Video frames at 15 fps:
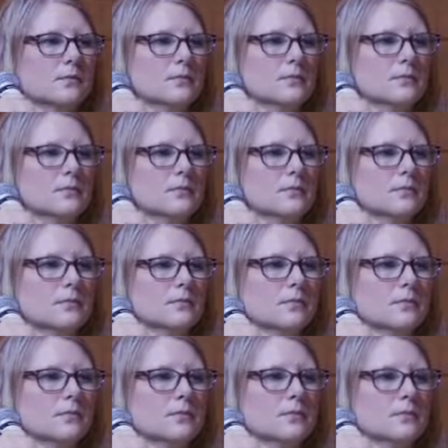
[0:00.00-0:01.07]

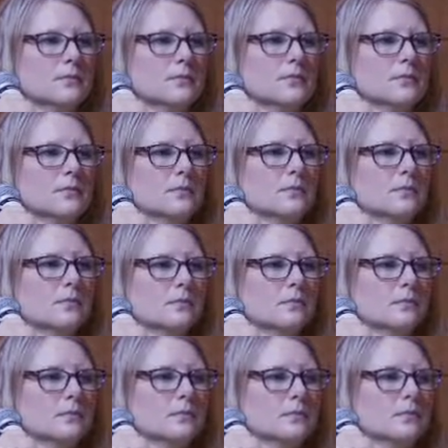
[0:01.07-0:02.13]

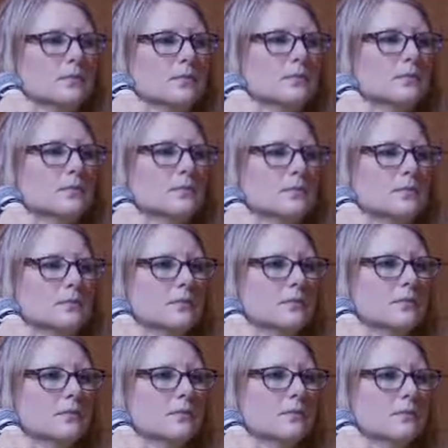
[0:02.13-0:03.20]

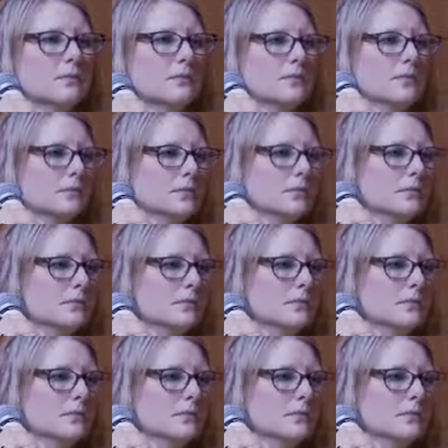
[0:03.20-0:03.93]
(silence)